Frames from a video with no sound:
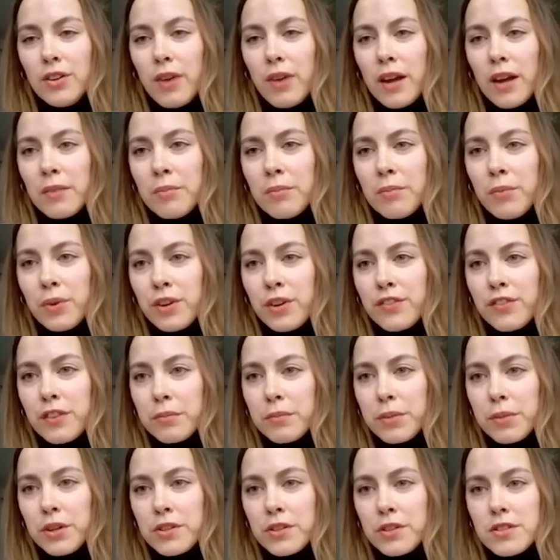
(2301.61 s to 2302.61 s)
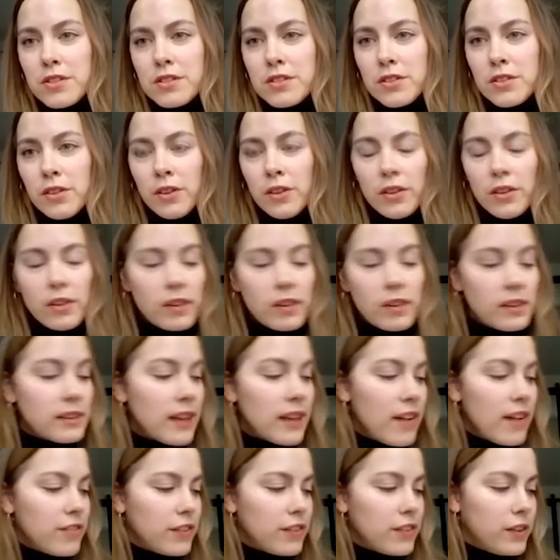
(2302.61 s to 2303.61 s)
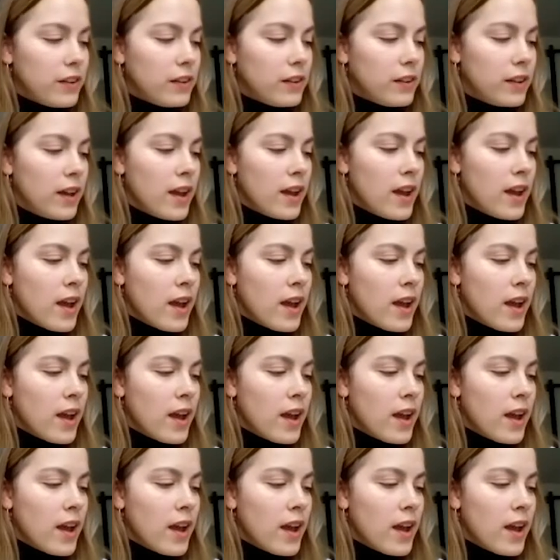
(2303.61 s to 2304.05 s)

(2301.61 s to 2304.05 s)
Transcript: at more of a personal level.